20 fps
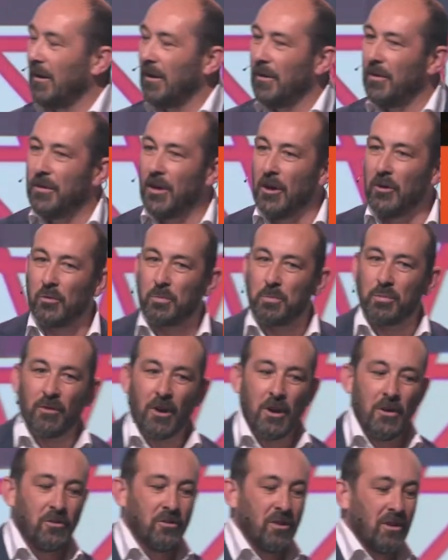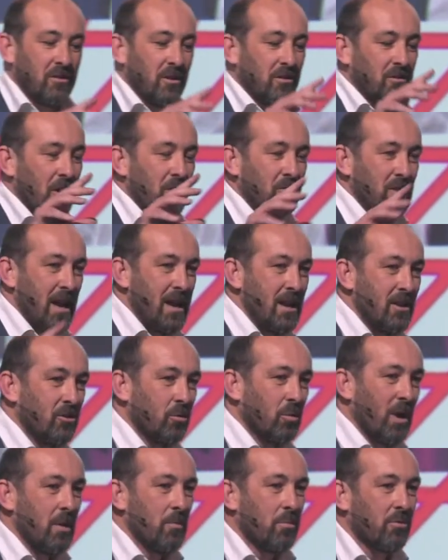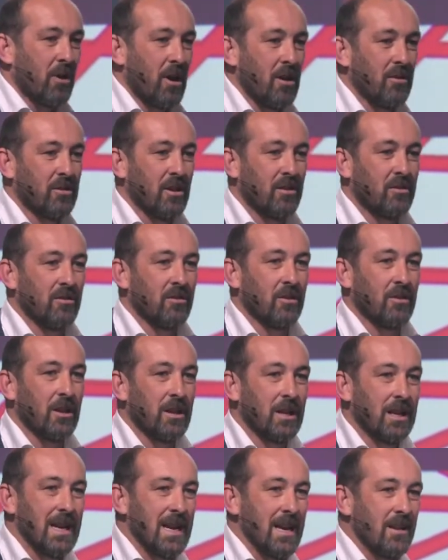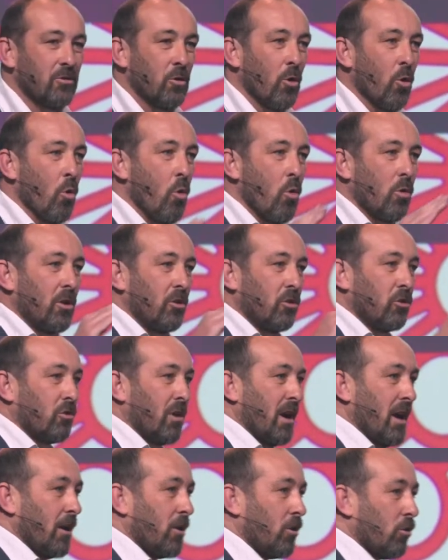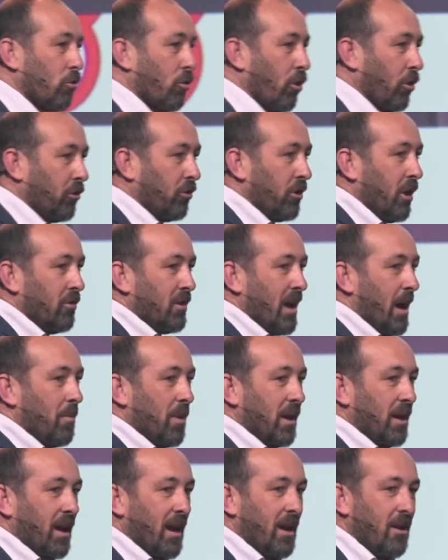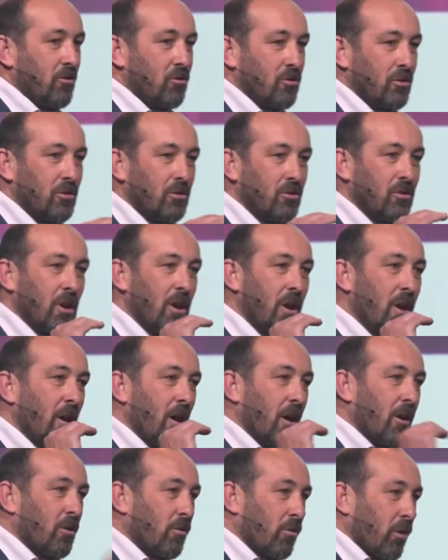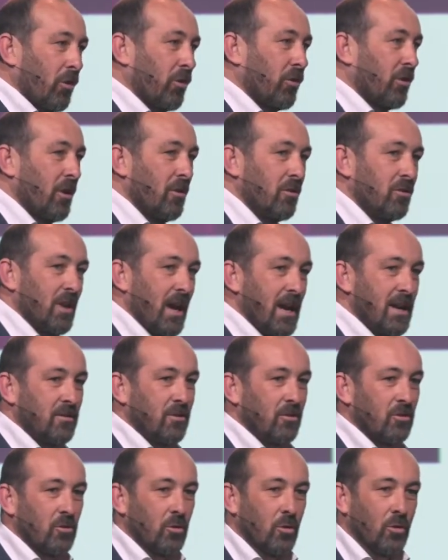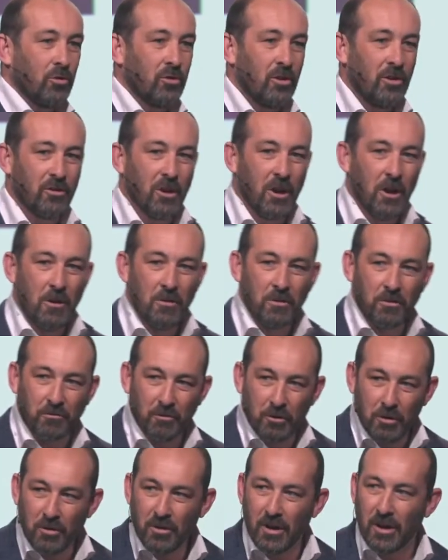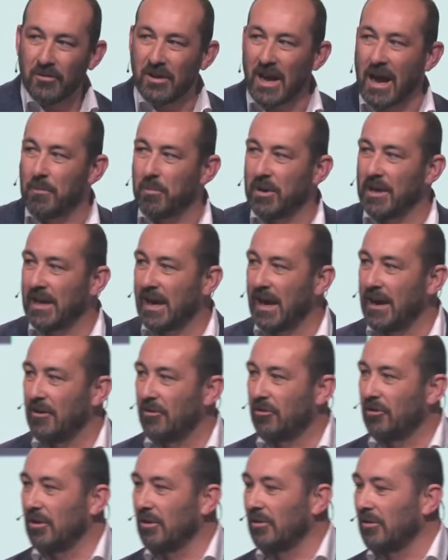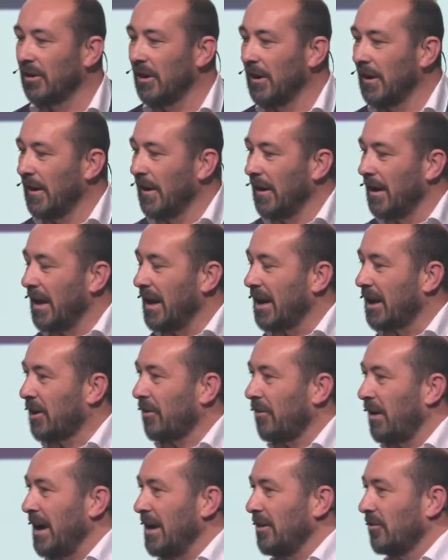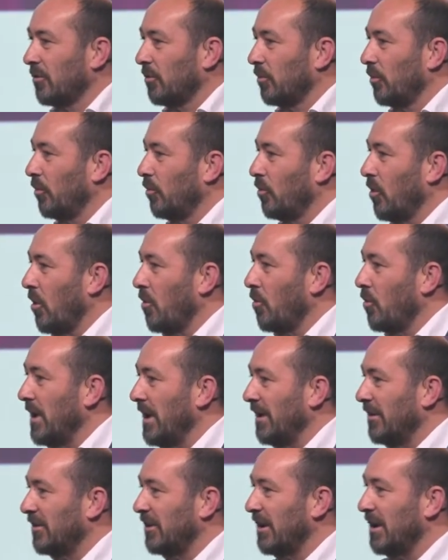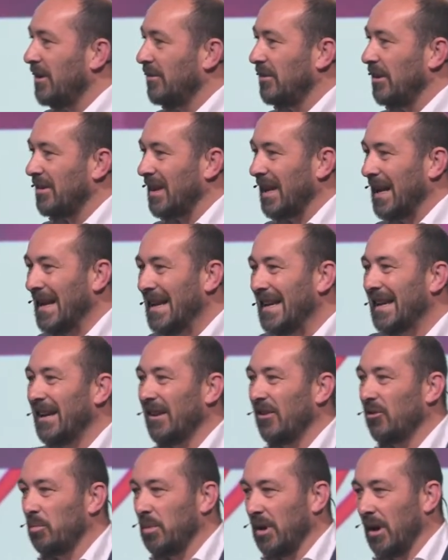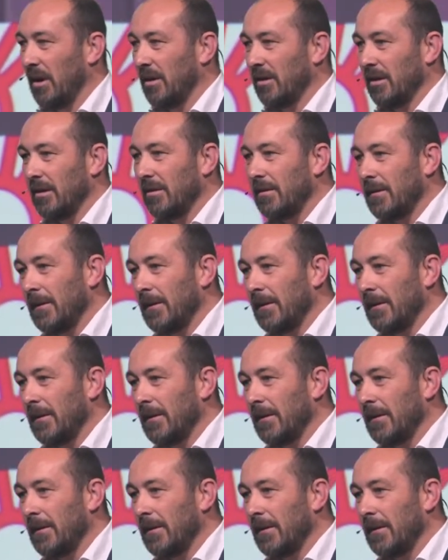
those processes, those end-to-end processes, and the need to orchestrate across those applications, across those data sources, through those applications, it creates what we see as this linkage burden.